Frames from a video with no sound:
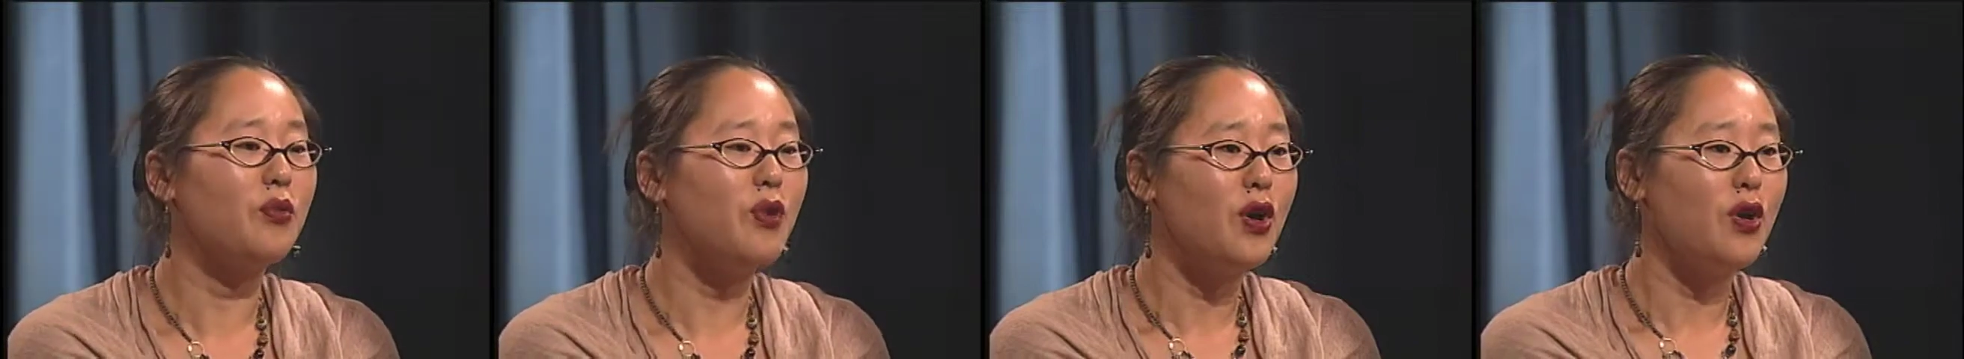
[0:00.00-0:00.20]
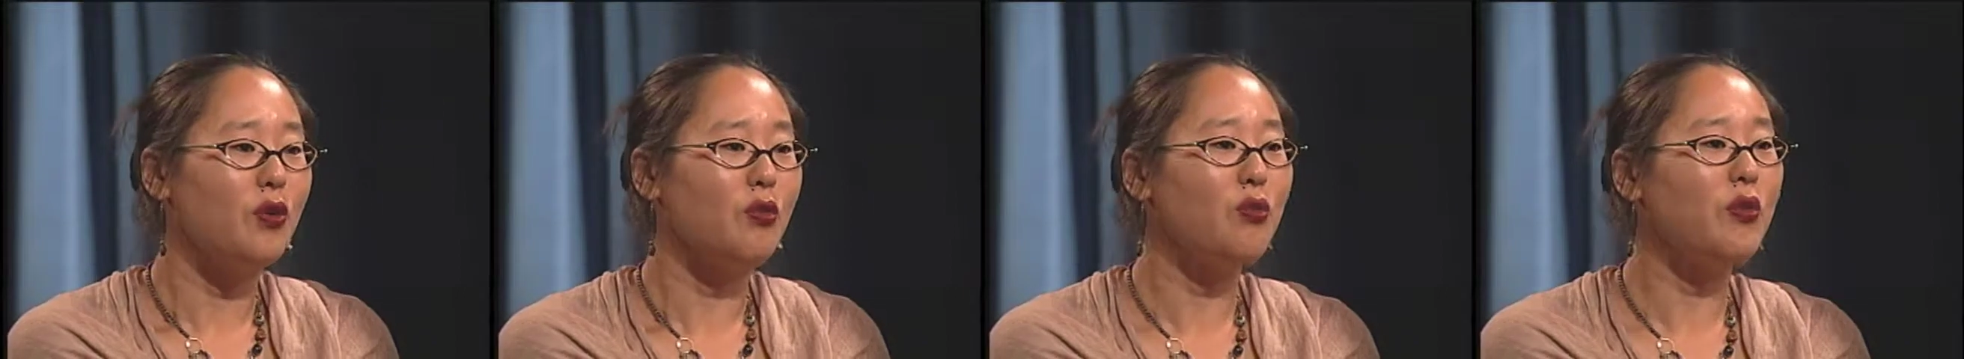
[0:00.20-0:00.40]

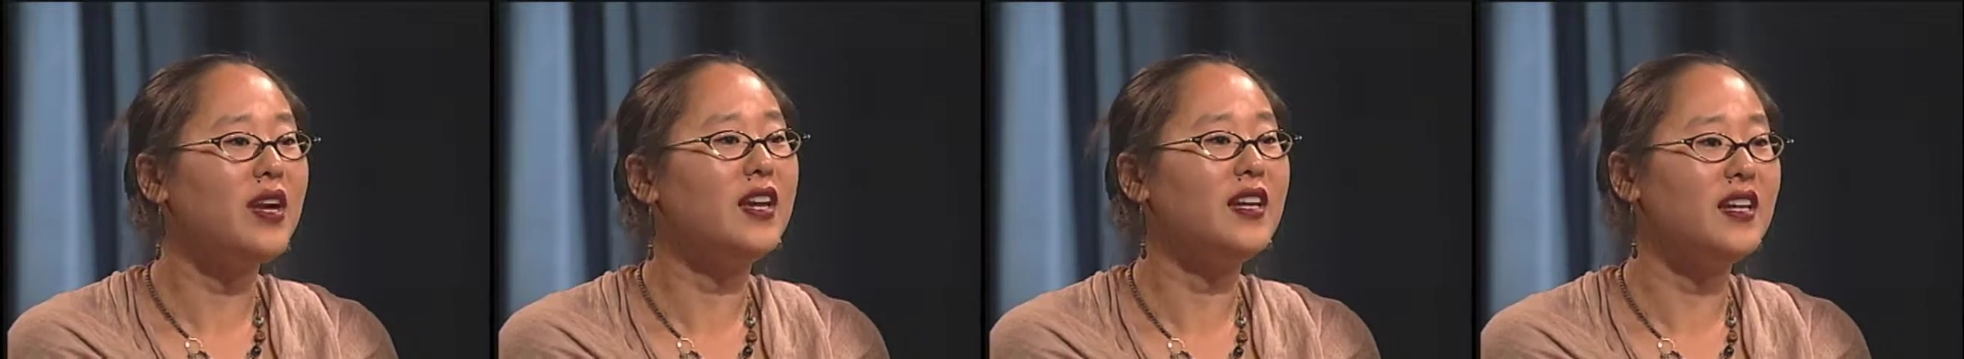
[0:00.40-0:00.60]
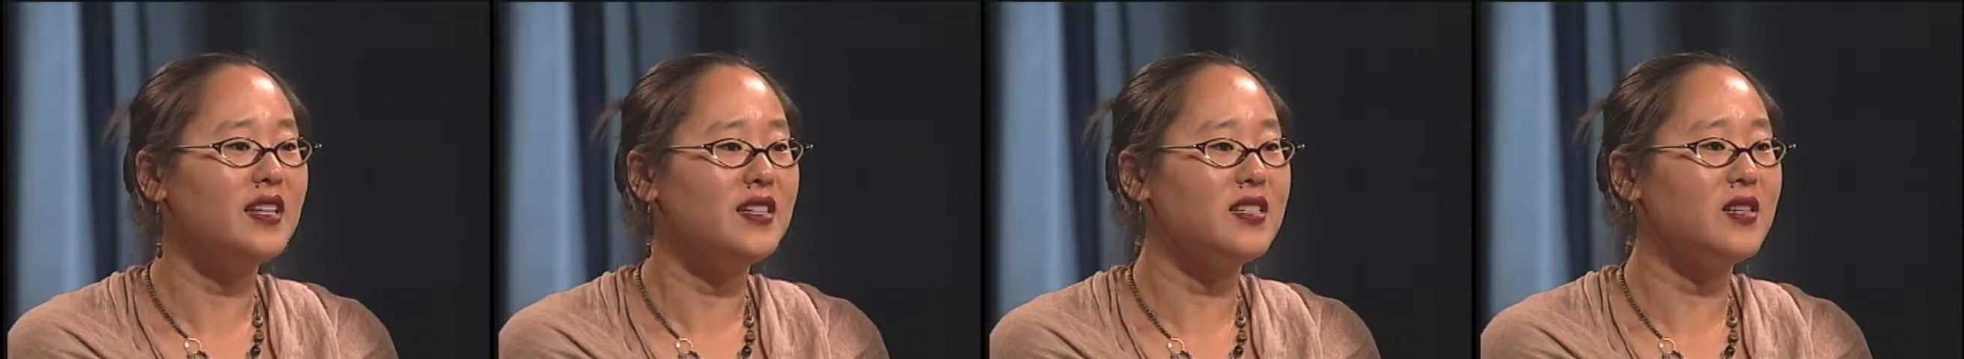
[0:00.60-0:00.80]
we
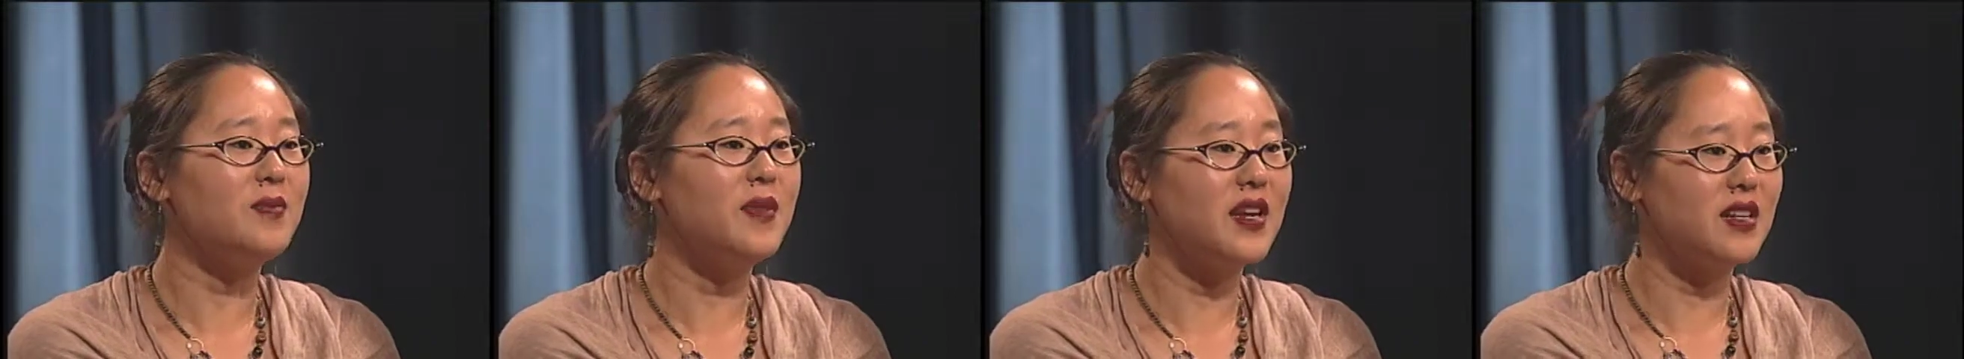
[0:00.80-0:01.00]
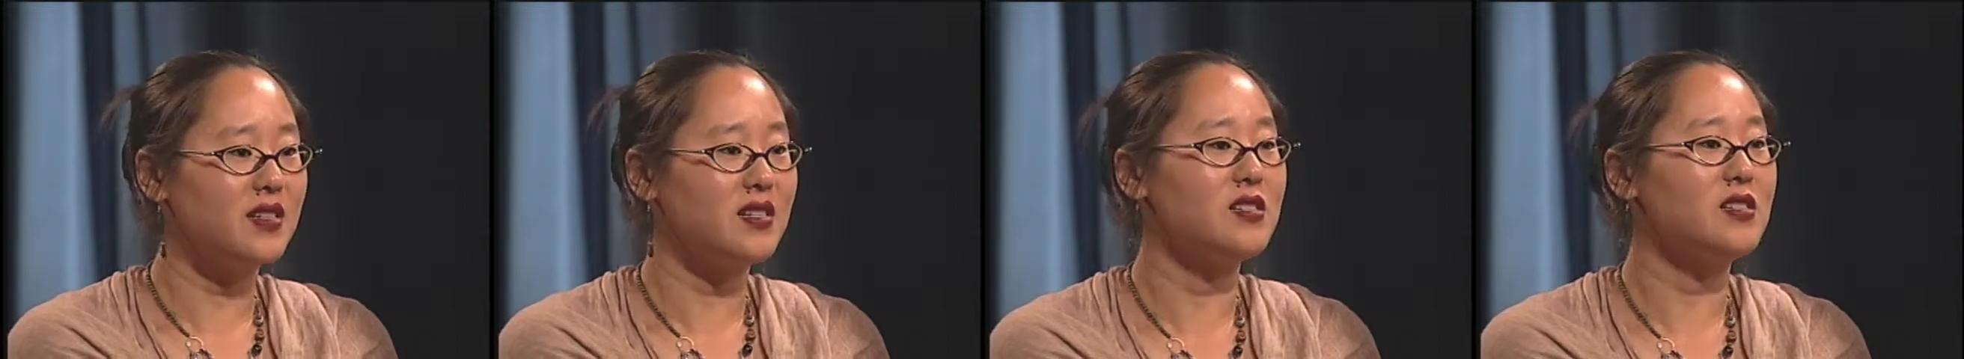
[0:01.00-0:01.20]
need to
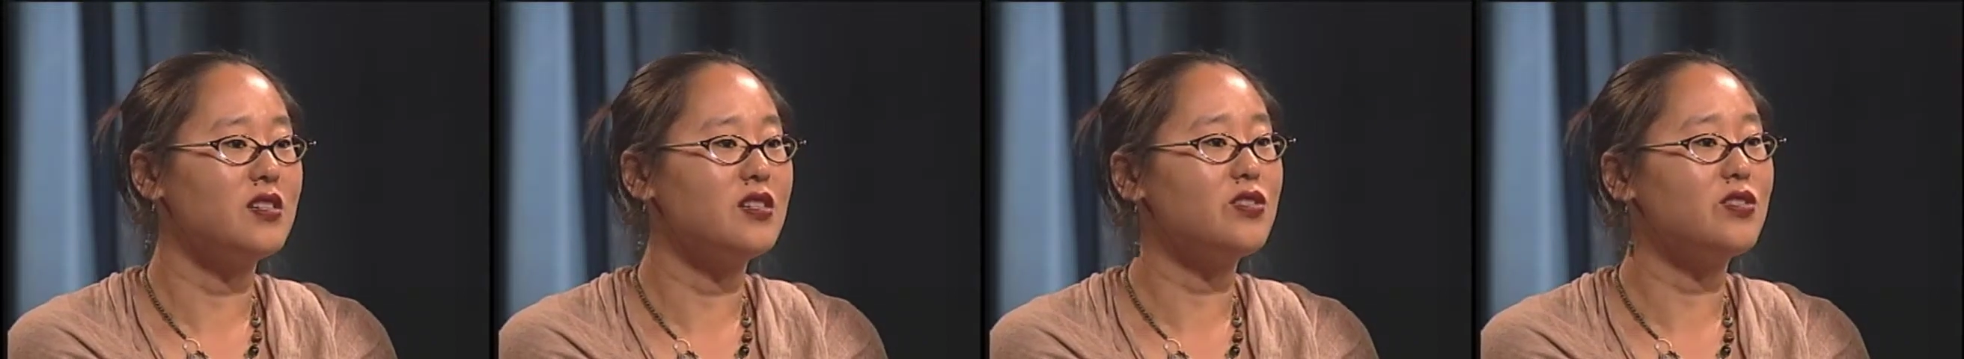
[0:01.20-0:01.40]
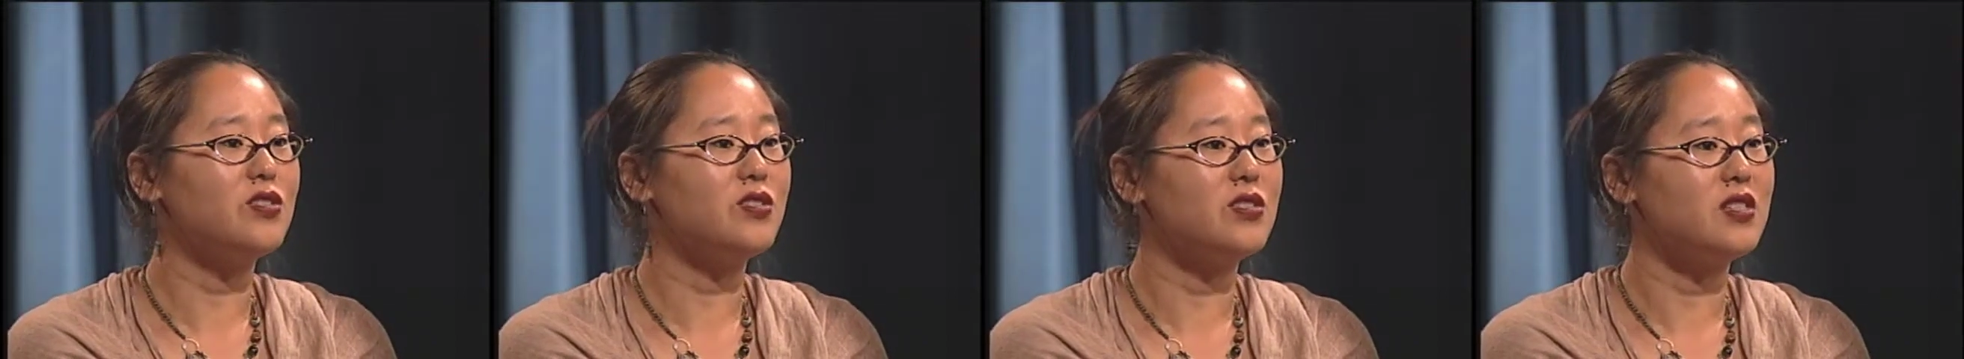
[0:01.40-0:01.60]
make
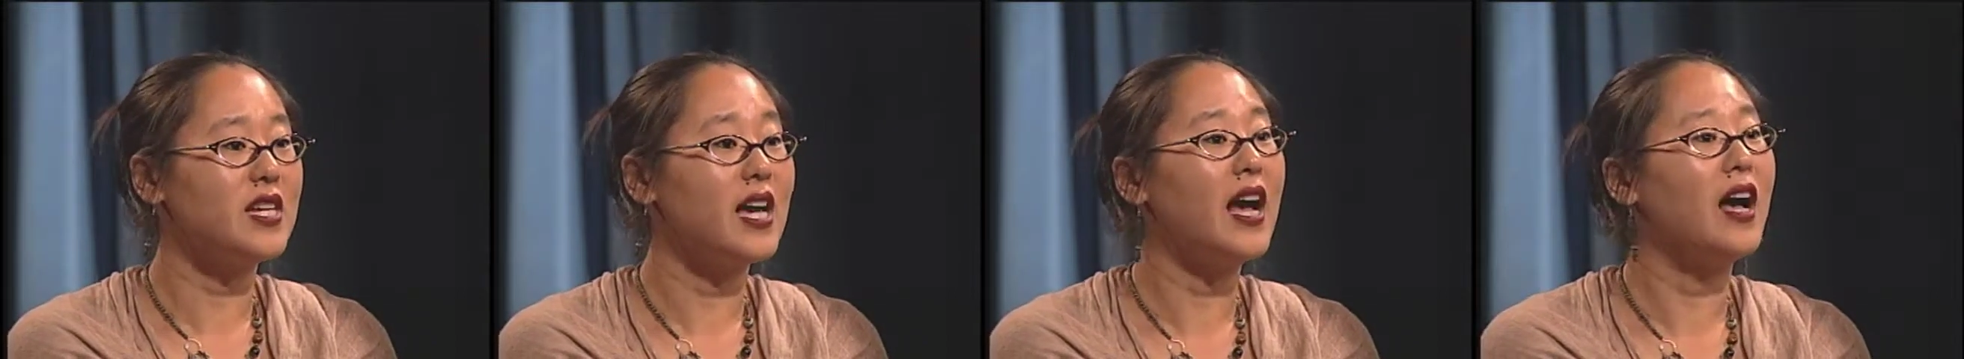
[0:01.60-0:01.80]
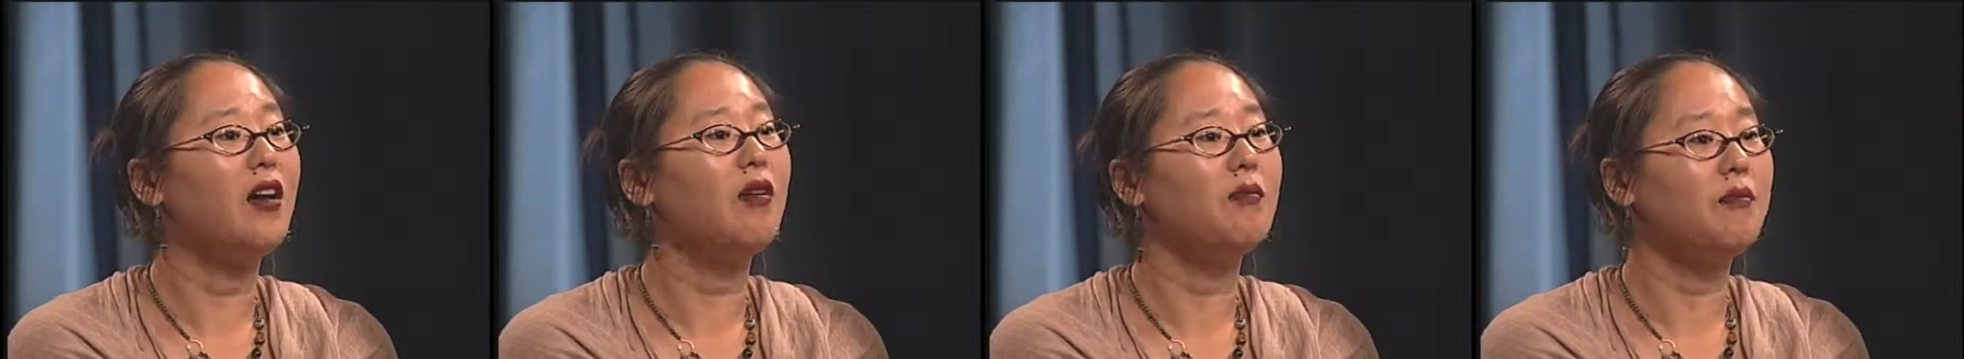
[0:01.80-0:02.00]
decisions to help